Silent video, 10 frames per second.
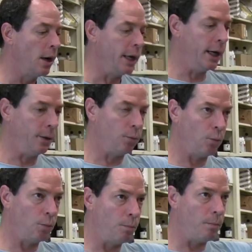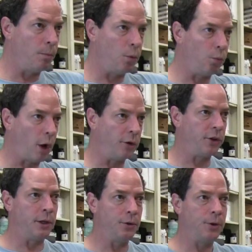it runs
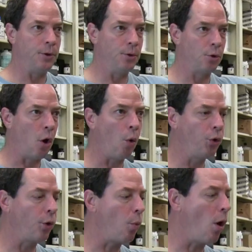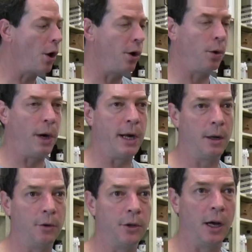into colder water
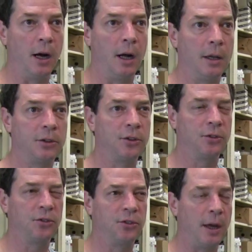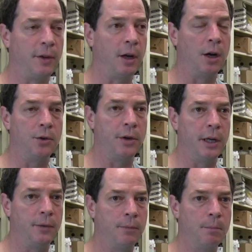around
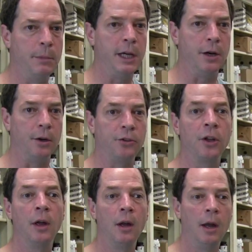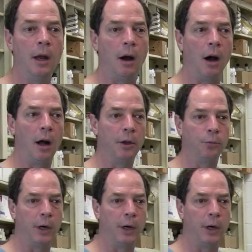700 meters is